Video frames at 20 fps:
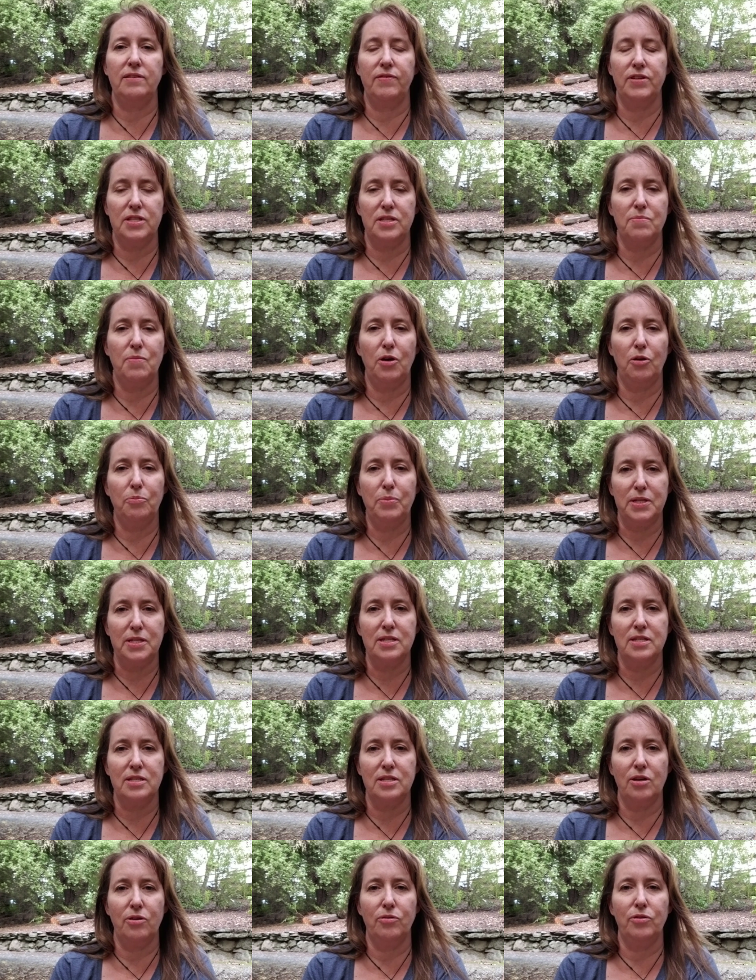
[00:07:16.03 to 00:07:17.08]
of a small
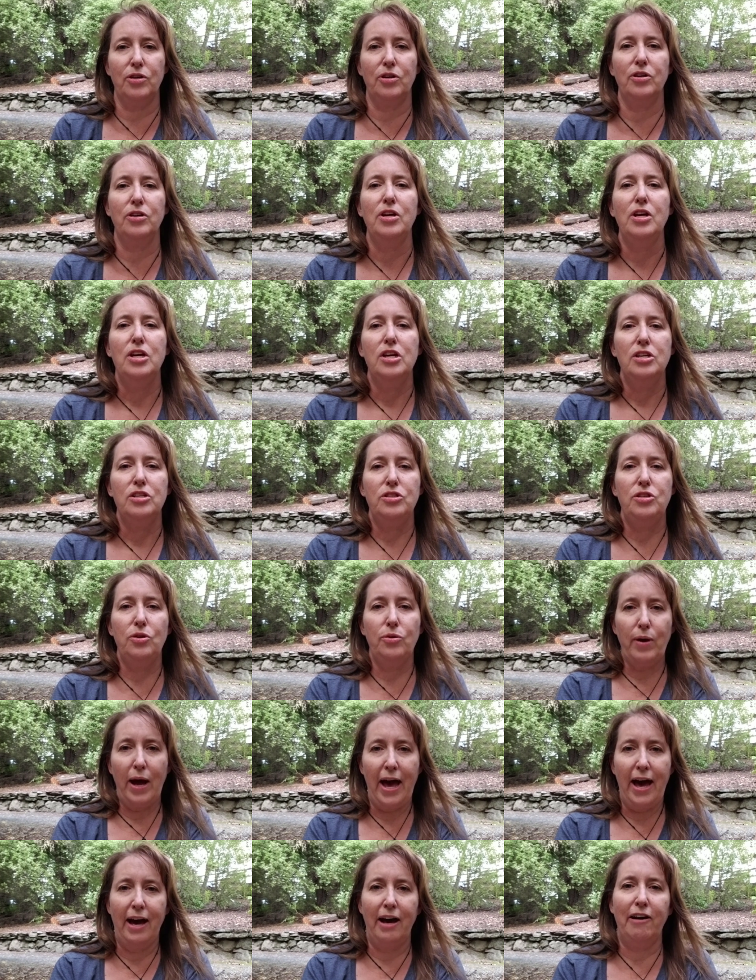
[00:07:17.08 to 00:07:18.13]
business owner to
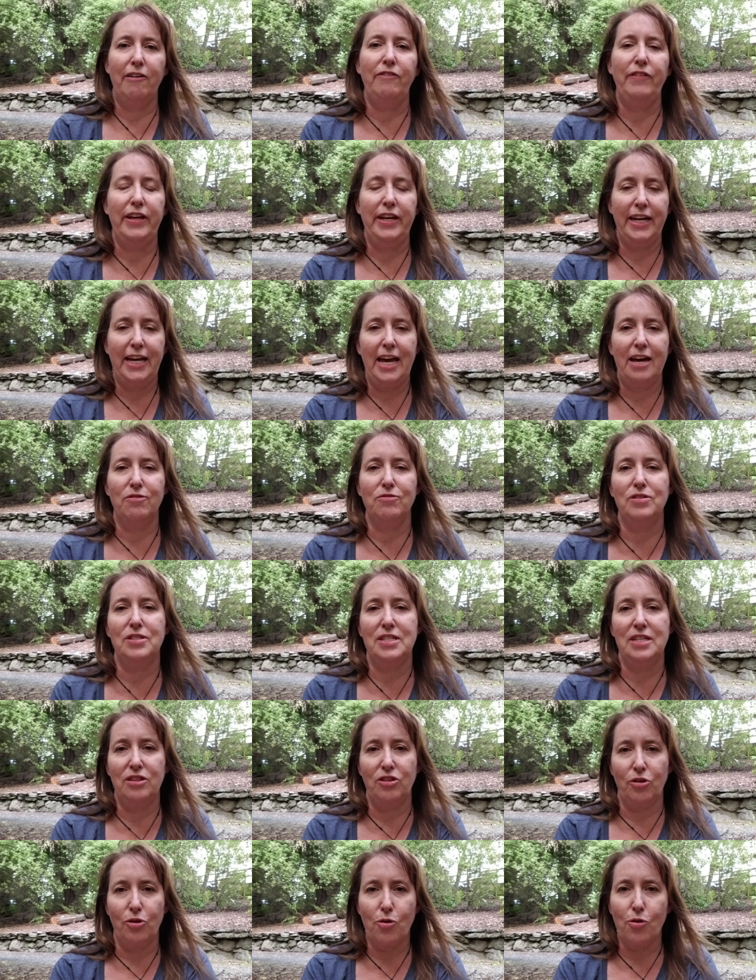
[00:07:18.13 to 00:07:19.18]
have an accountant
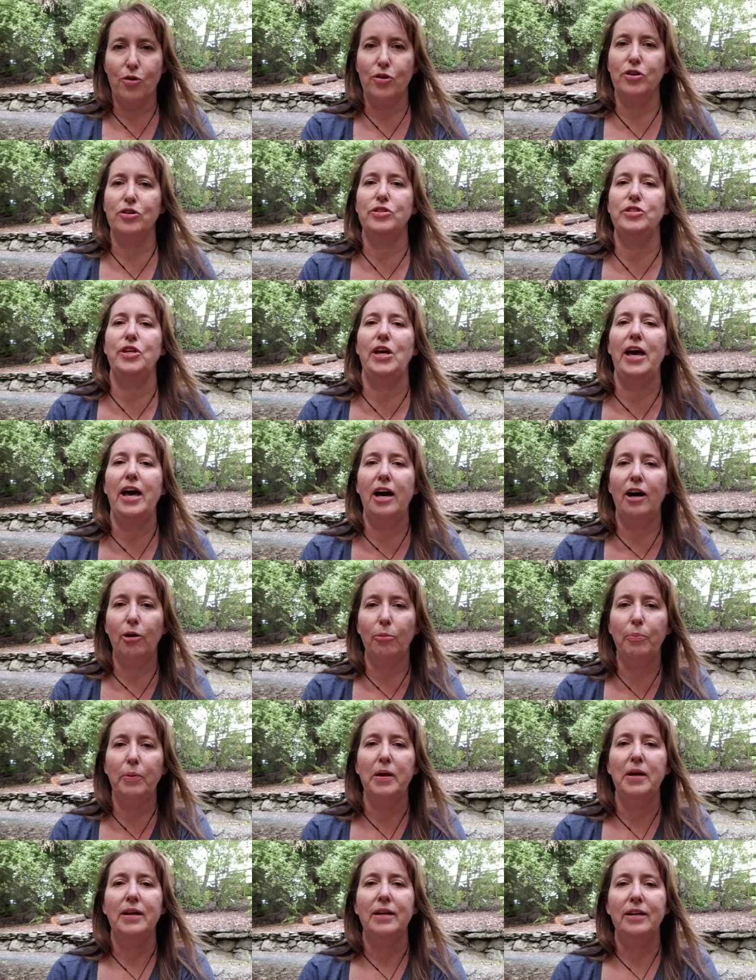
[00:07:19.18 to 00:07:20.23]
in their corner to help
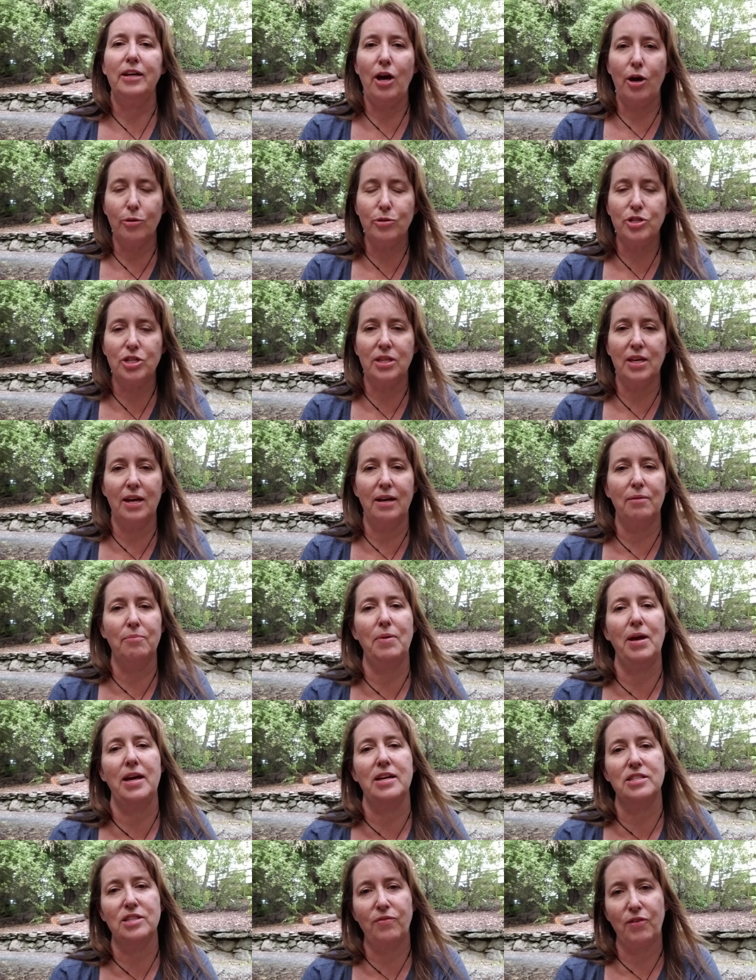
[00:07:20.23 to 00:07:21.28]
coach them
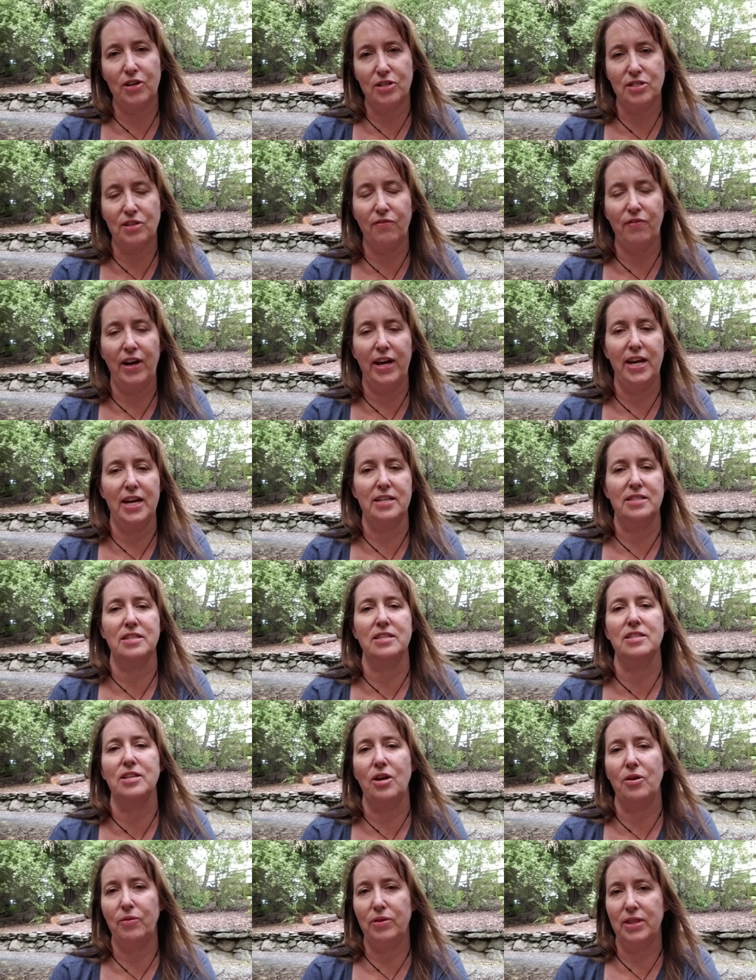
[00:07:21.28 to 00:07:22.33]
as far as the
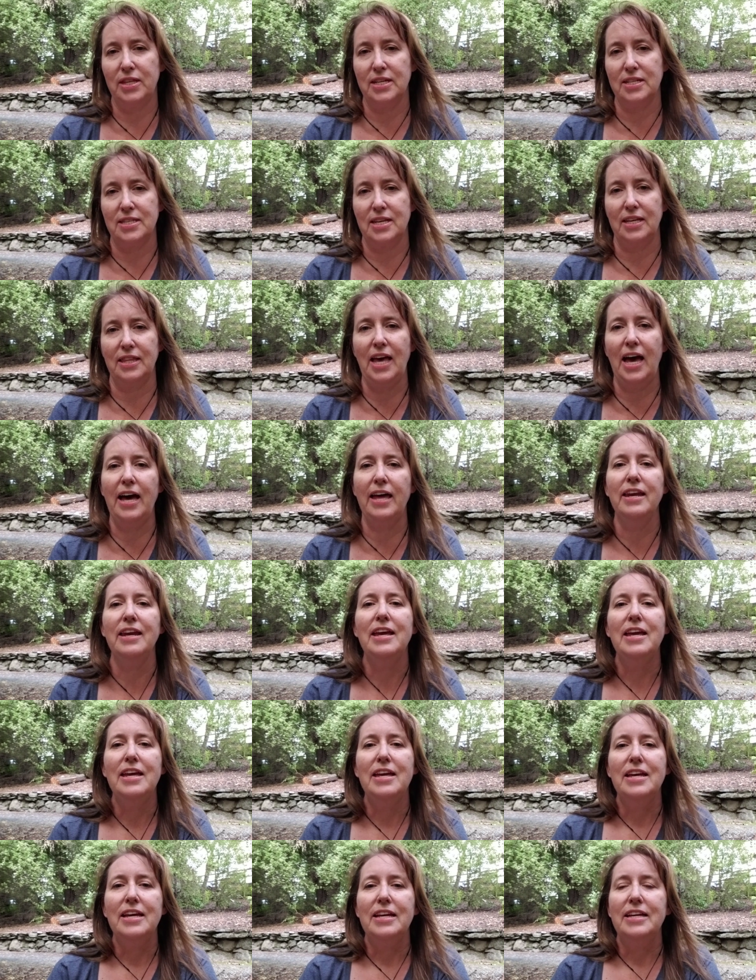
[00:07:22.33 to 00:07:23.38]
finances go and things like that,
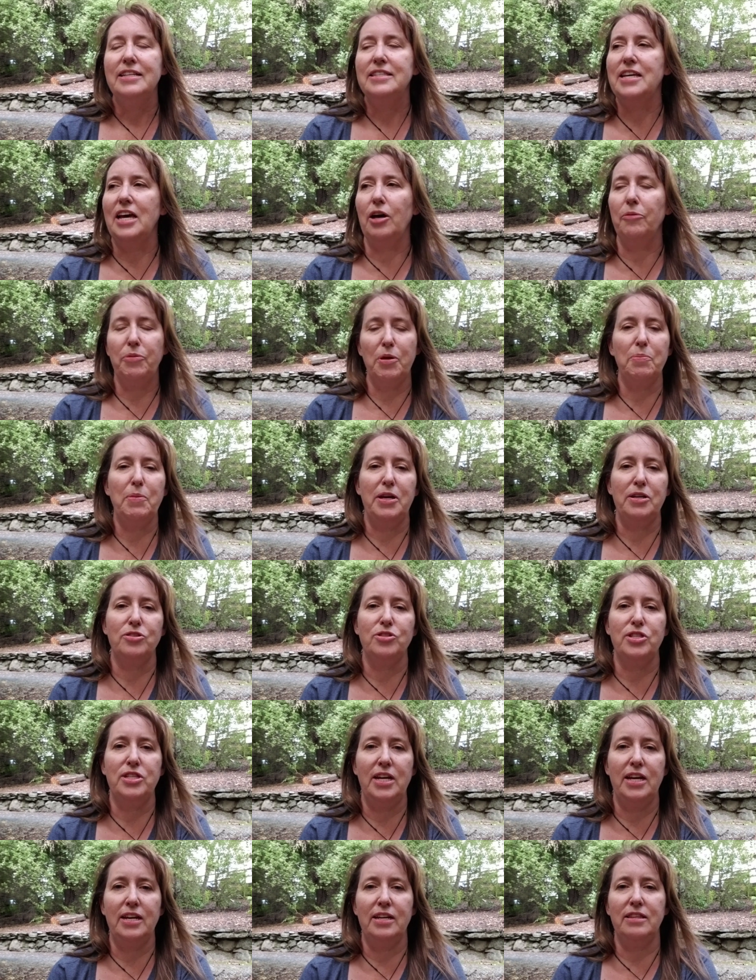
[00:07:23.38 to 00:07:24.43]
to help them
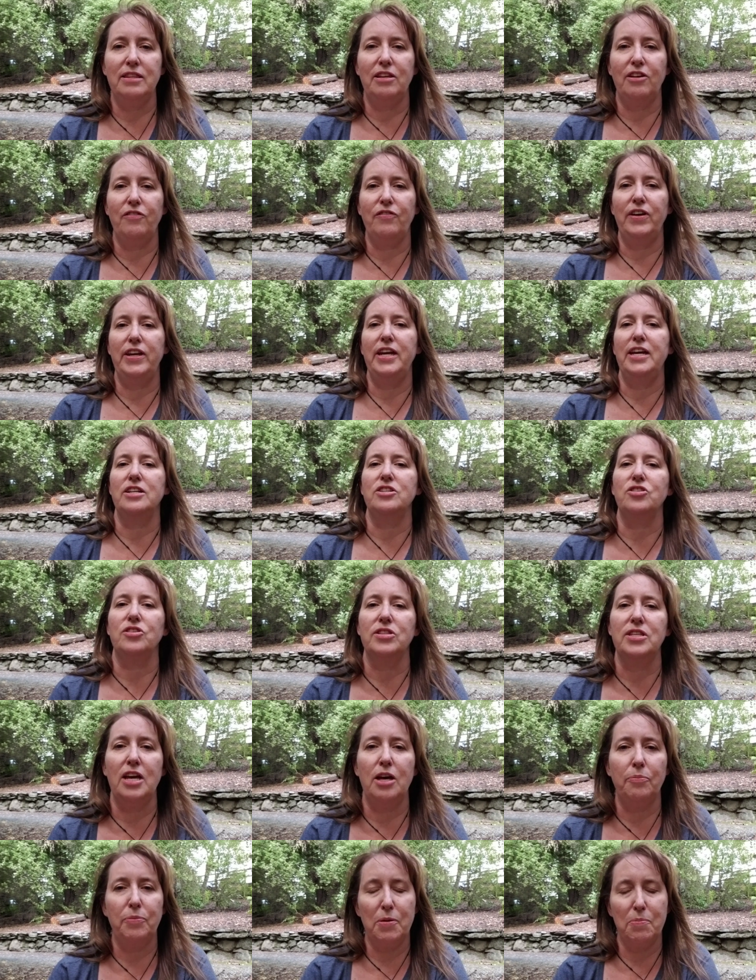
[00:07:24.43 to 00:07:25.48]
understand their financials,
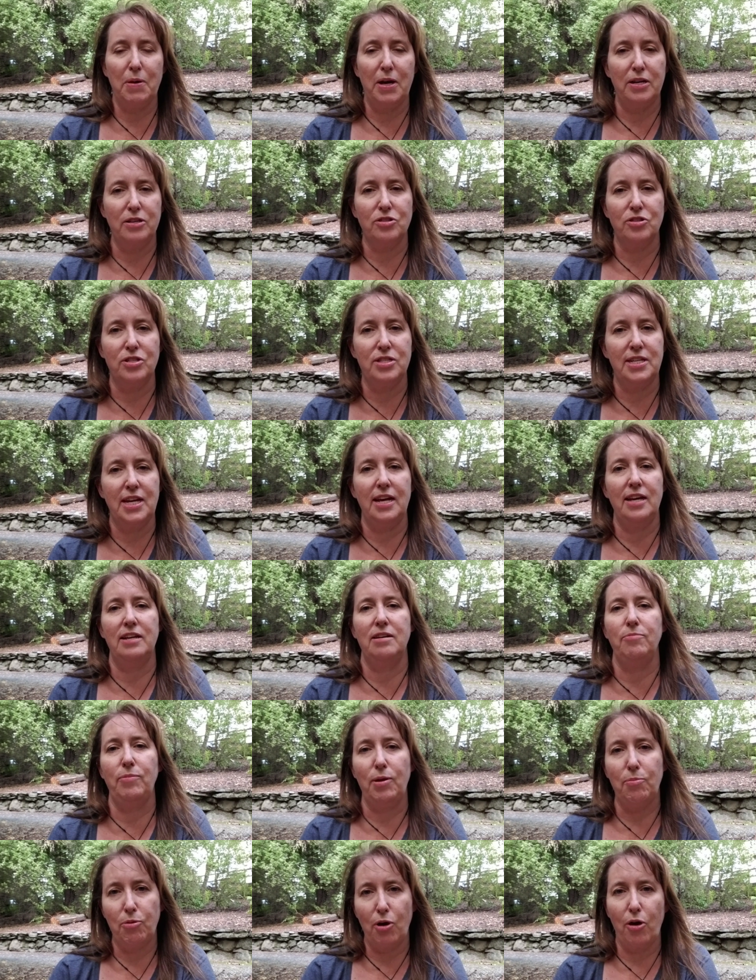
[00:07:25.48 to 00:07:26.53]
help them understand
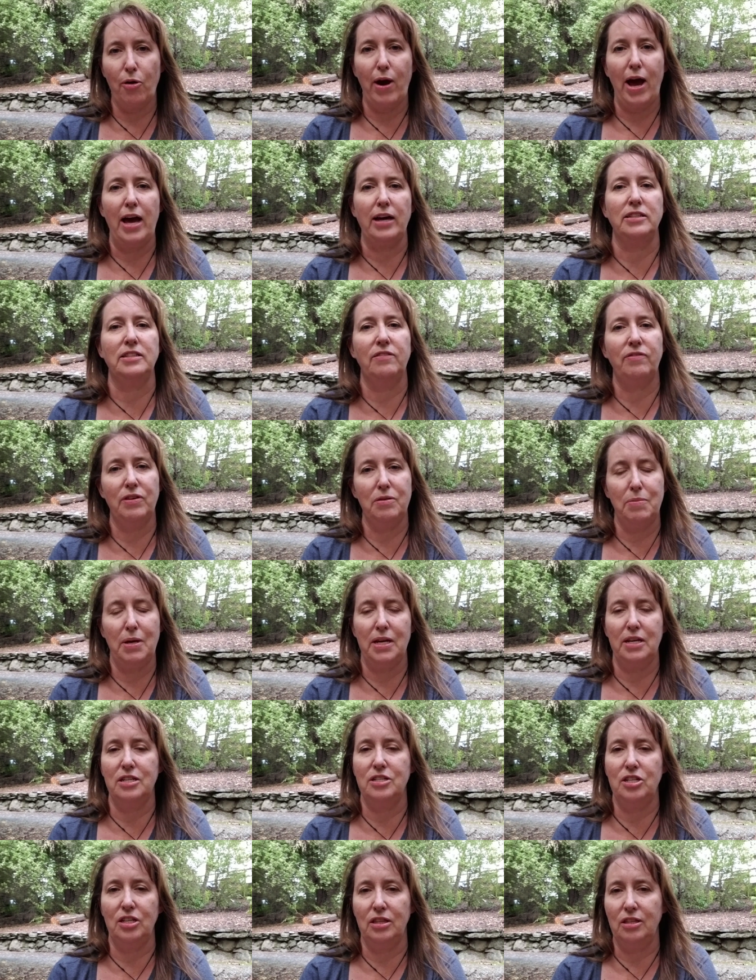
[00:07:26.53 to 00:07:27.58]
and be proactive in
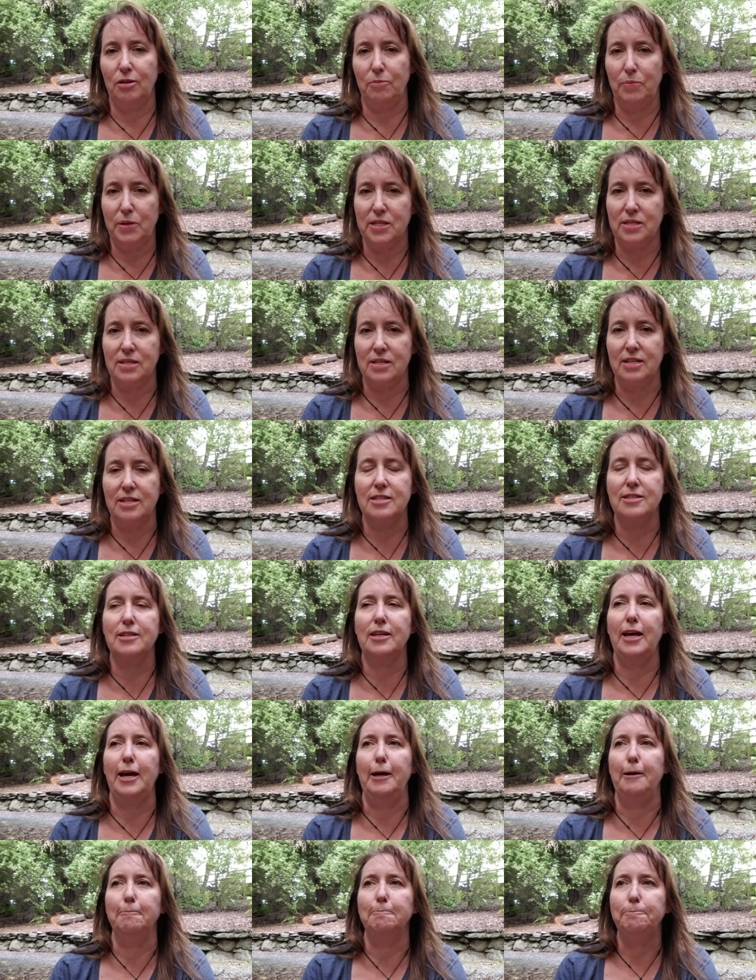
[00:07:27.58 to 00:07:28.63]
managing their business,
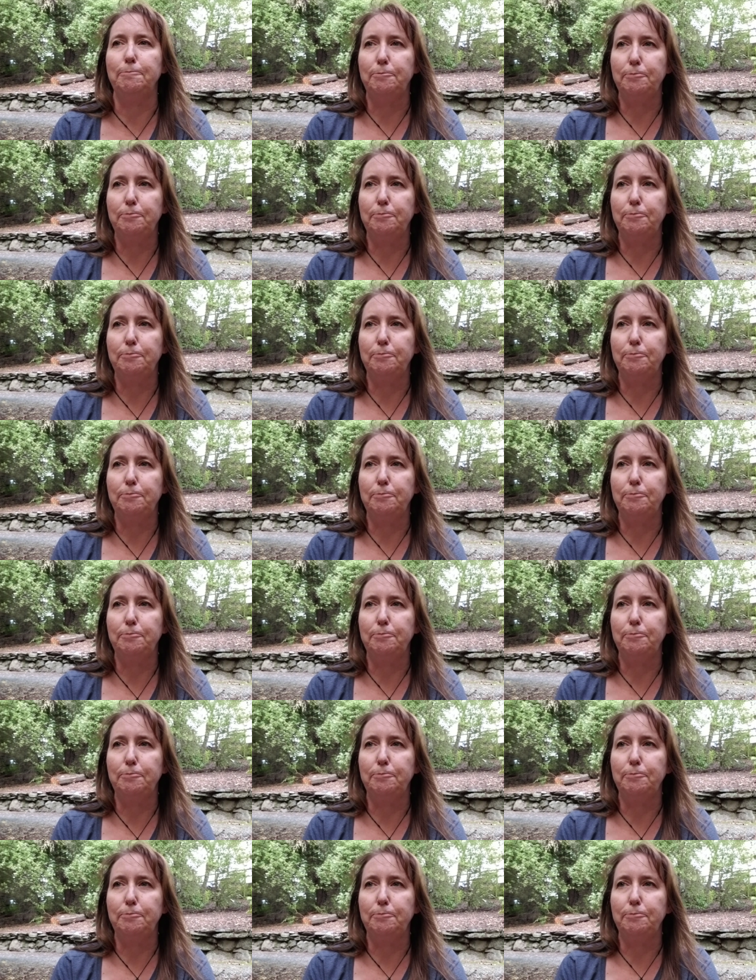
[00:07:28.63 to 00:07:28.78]
okay?